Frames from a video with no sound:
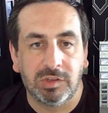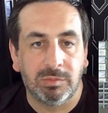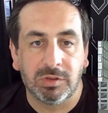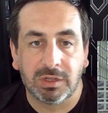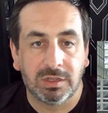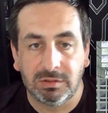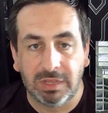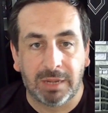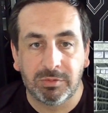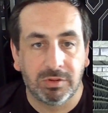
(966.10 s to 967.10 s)
Seems like
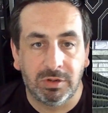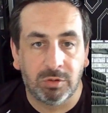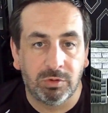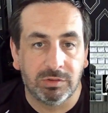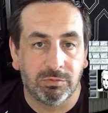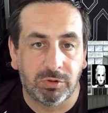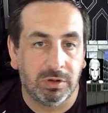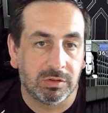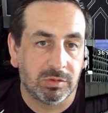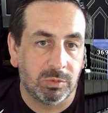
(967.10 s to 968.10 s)
absolutely no reason for it
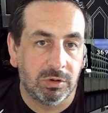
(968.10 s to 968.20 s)
not to